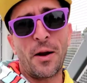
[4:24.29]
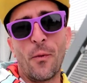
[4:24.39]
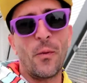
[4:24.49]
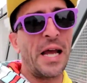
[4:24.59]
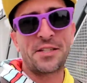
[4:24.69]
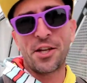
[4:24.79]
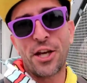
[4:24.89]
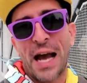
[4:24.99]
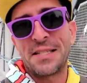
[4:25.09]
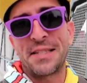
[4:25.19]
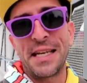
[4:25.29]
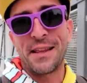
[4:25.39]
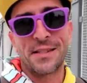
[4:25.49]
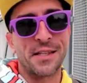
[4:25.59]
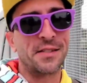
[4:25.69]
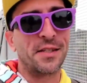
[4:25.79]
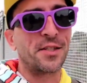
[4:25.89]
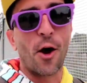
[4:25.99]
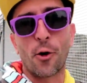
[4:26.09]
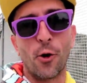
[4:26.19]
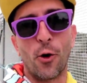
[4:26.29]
but wait till you guys see this. This is so